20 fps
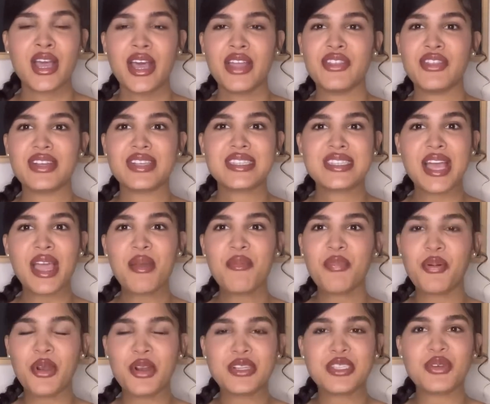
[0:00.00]
the same
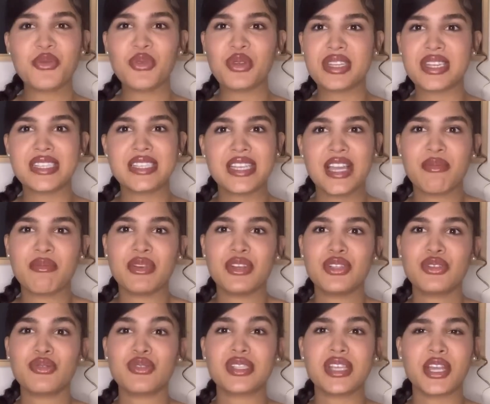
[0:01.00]
person with the same
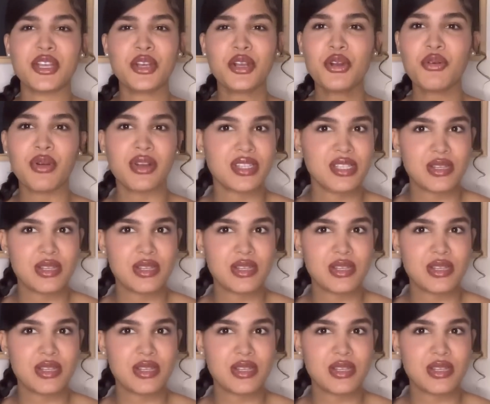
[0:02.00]
issues like you're quick